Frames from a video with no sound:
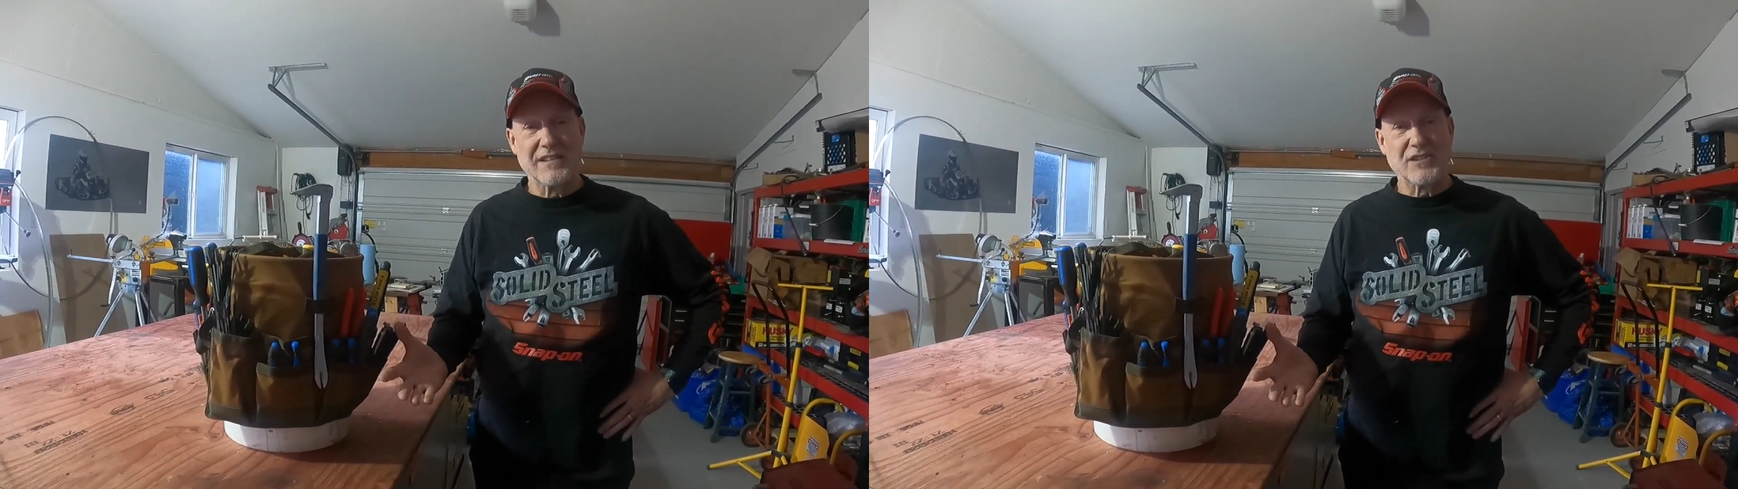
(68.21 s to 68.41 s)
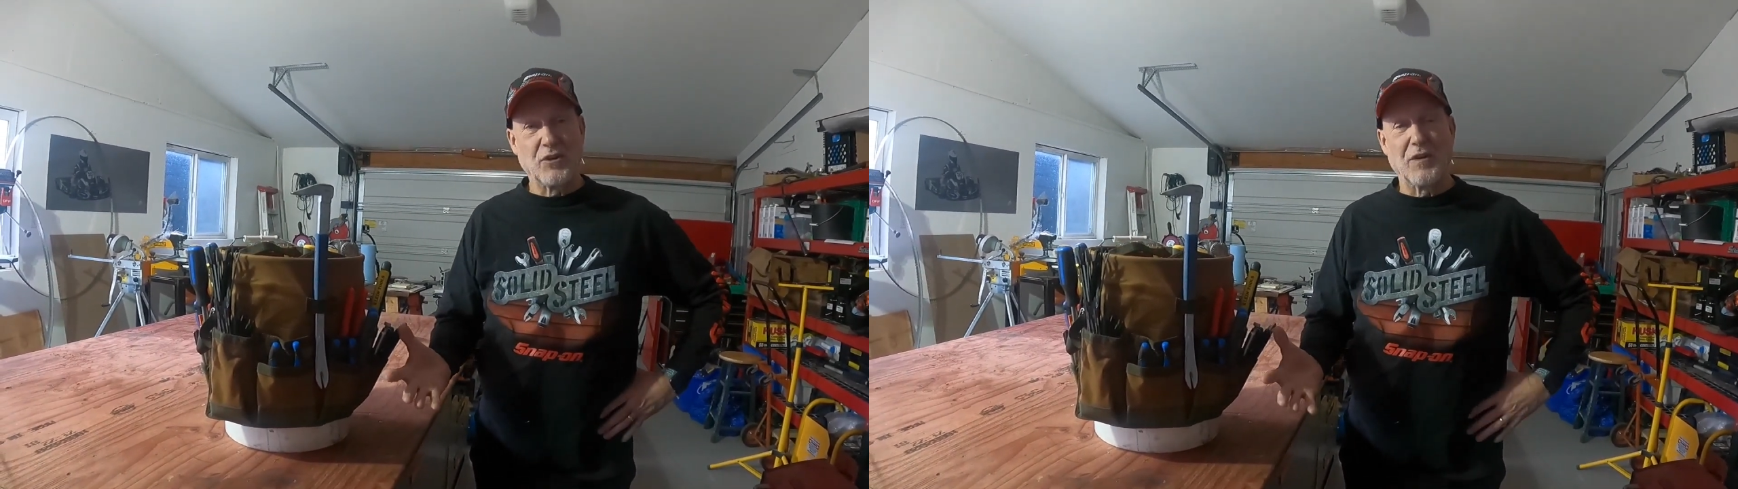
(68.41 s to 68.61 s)

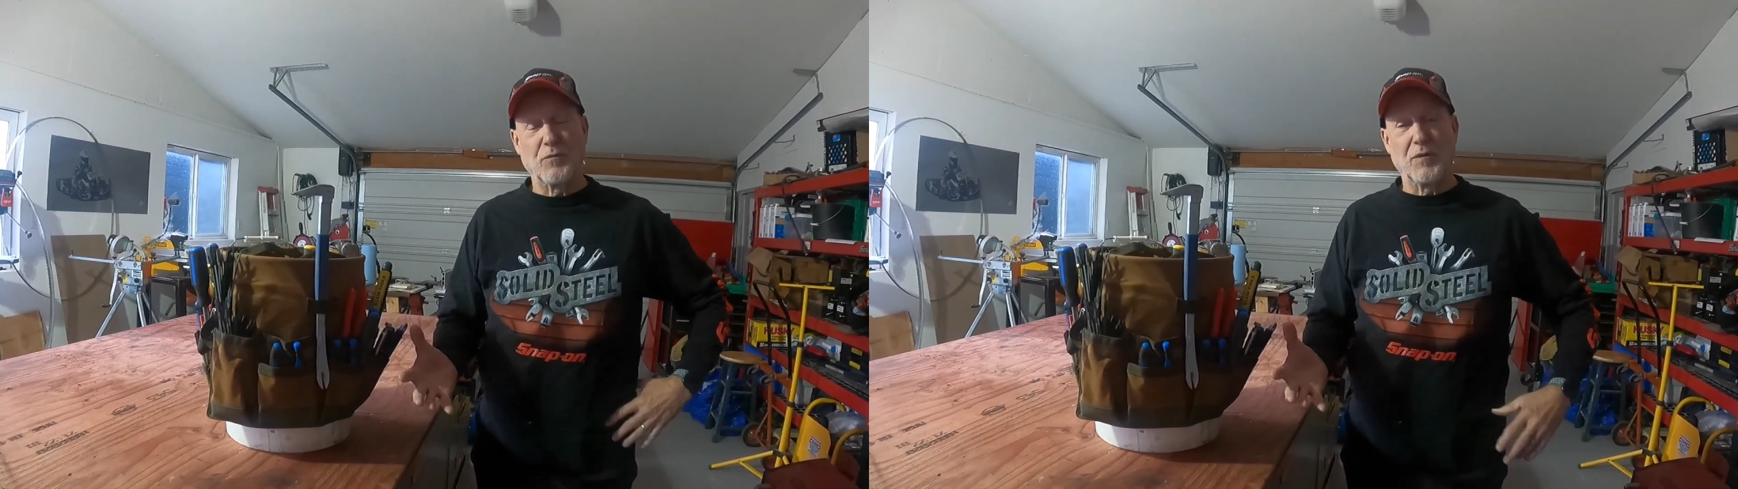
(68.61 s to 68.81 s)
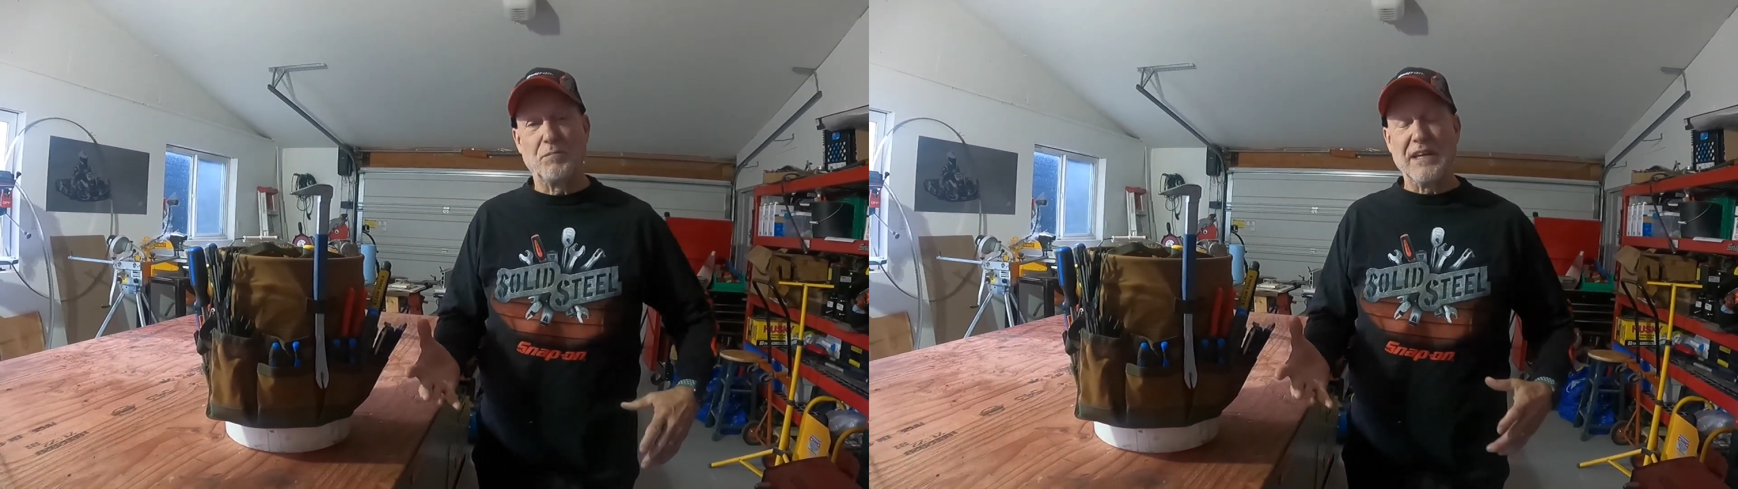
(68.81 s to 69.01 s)
So it
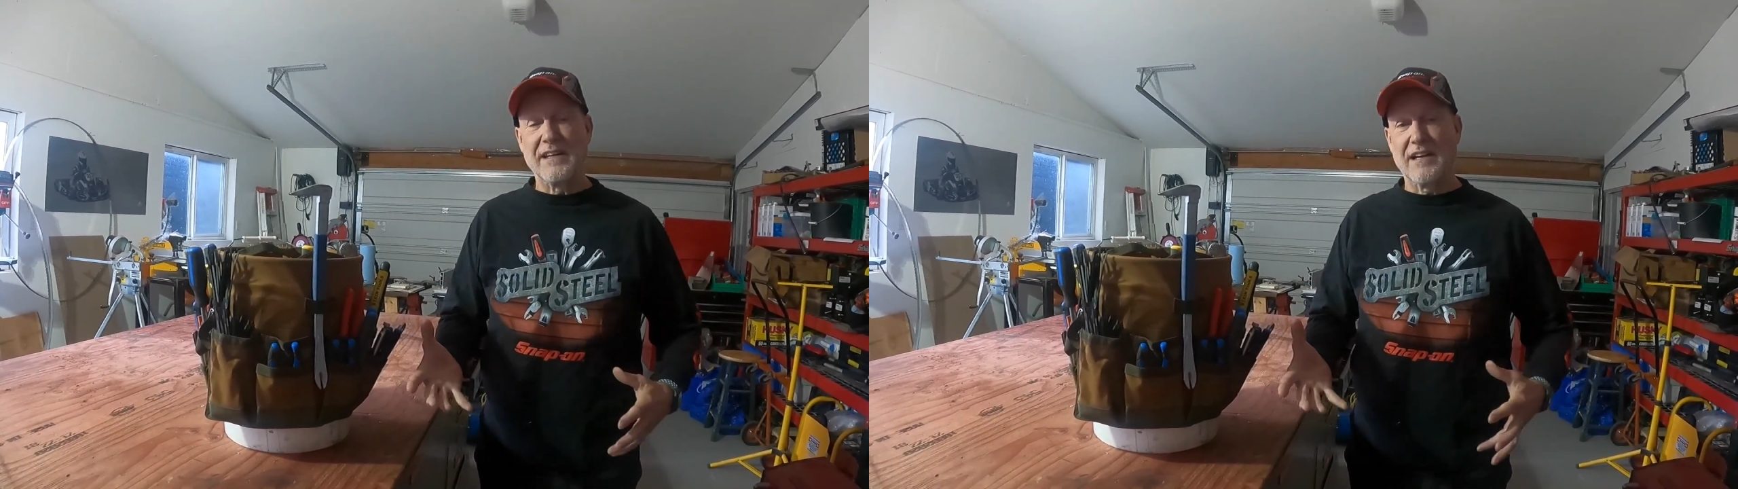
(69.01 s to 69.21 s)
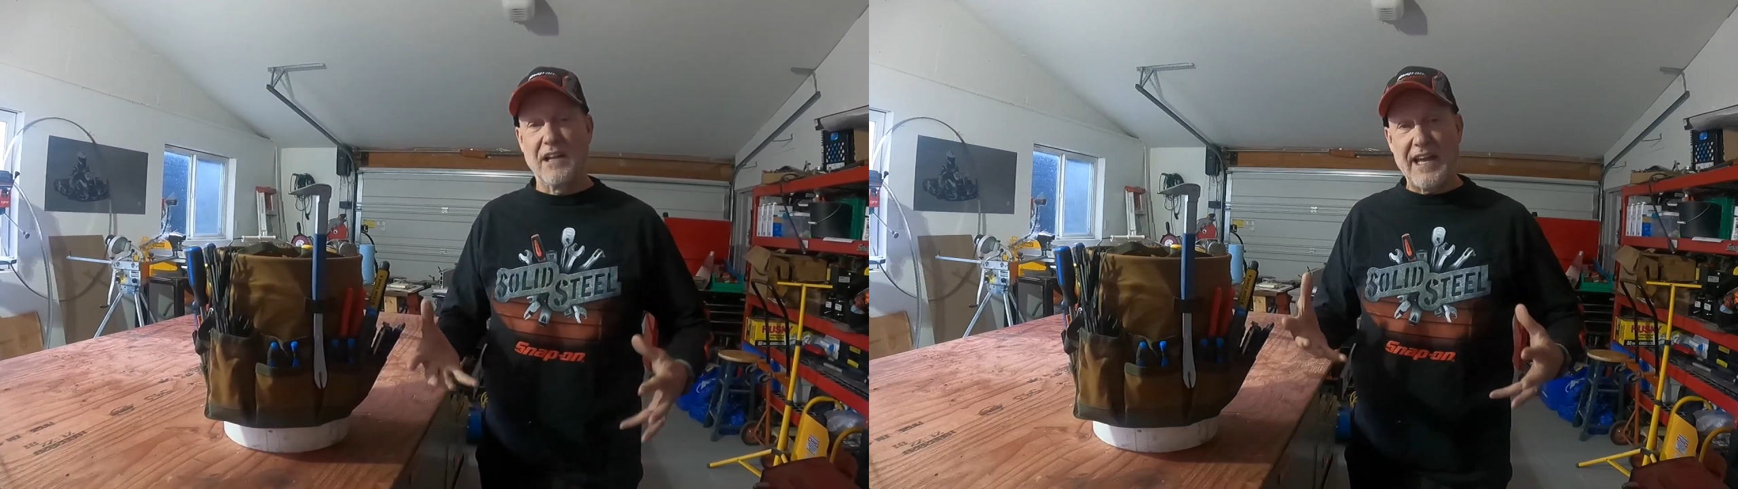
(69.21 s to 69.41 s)
would be
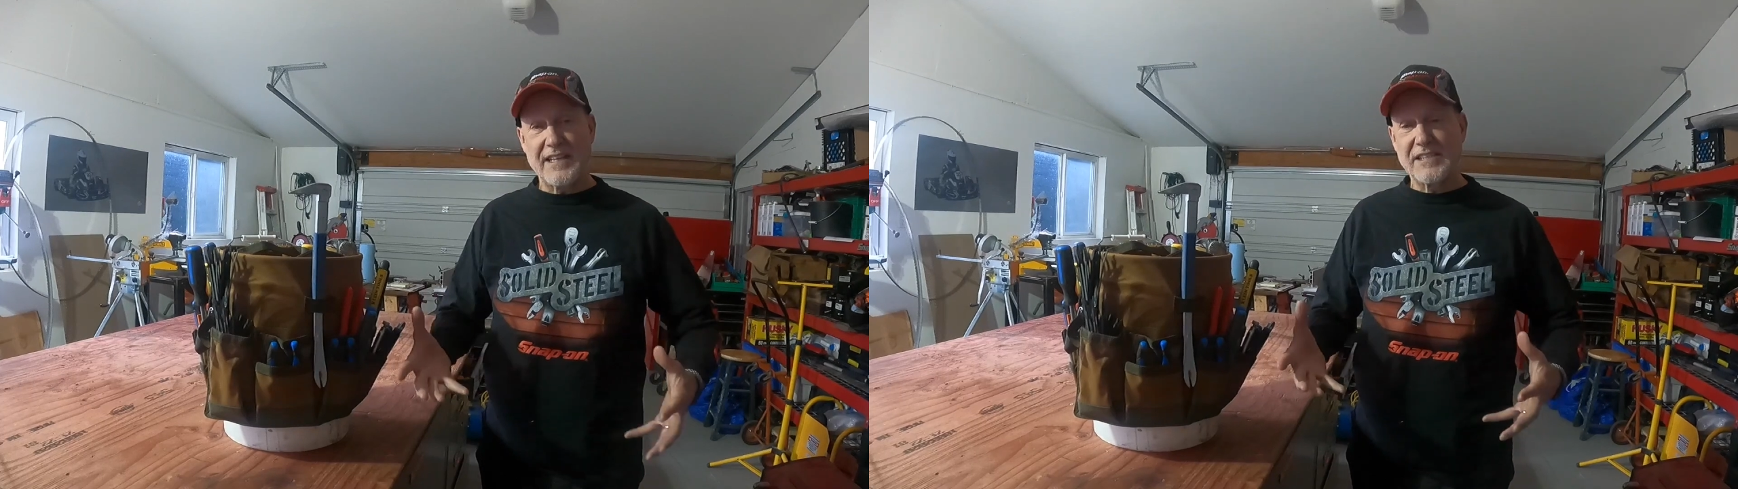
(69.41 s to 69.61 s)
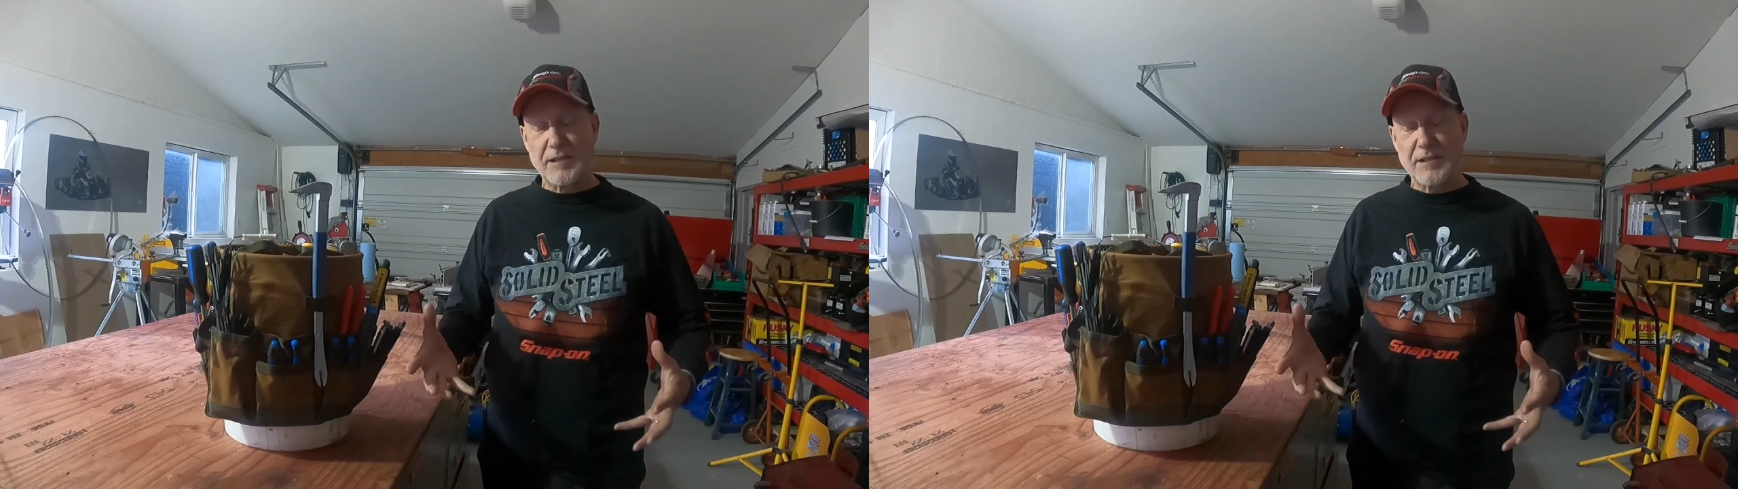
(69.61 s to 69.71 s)
collect